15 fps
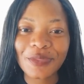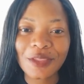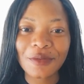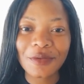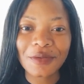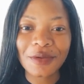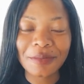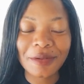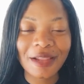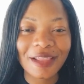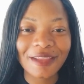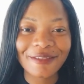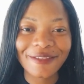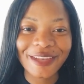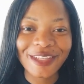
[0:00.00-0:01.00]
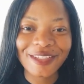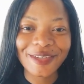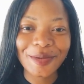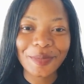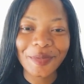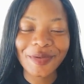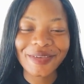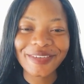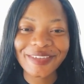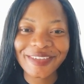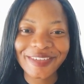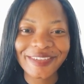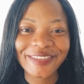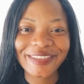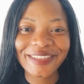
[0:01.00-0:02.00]
when you're applying for a job on
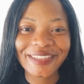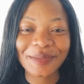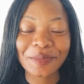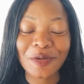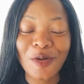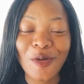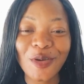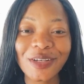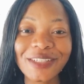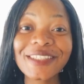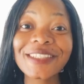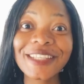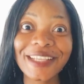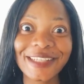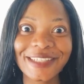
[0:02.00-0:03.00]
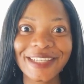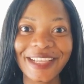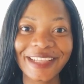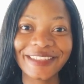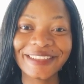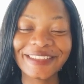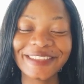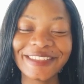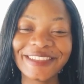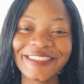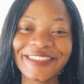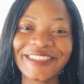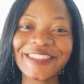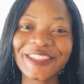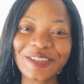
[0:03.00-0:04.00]
cruise ship on setting
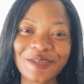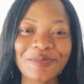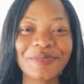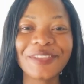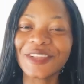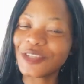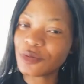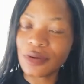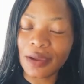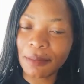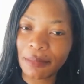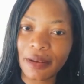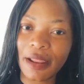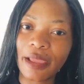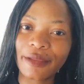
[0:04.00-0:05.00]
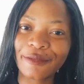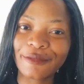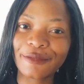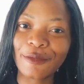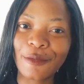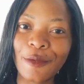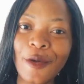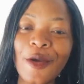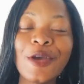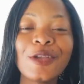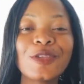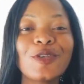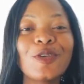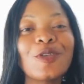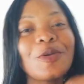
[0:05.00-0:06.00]
job that you're applying for.
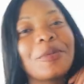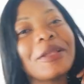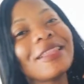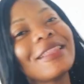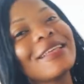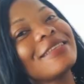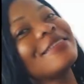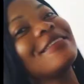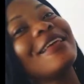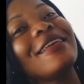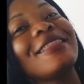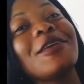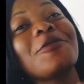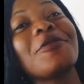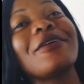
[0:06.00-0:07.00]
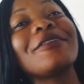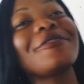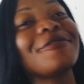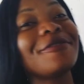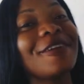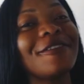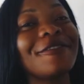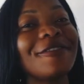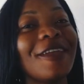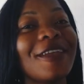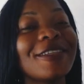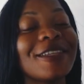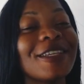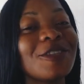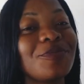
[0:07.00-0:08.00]
So normally they say they want five
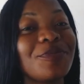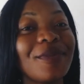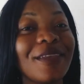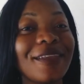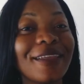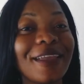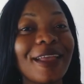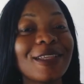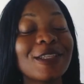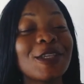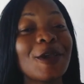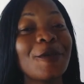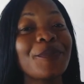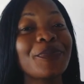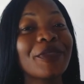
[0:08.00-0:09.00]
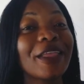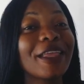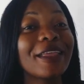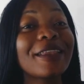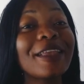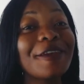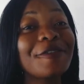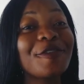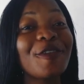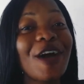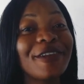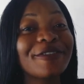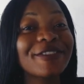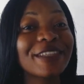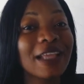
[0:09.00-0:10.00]
years experience in a
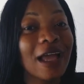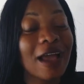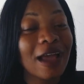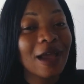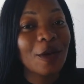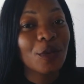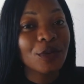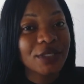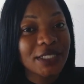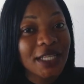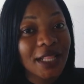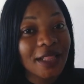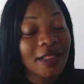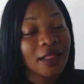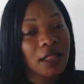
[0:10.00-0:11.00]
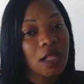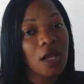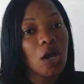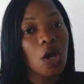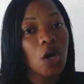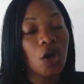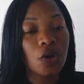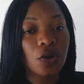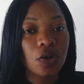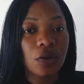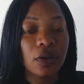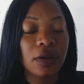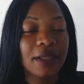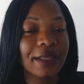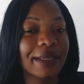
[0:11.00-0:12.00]
five star hotel or
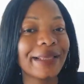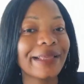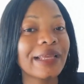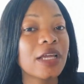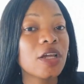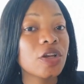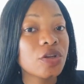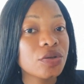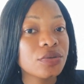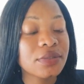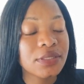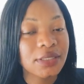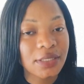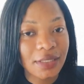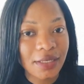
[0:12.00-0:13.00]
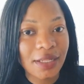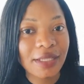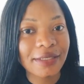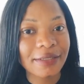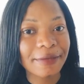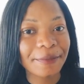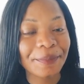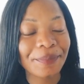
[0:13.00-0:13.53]
in a cruise liner.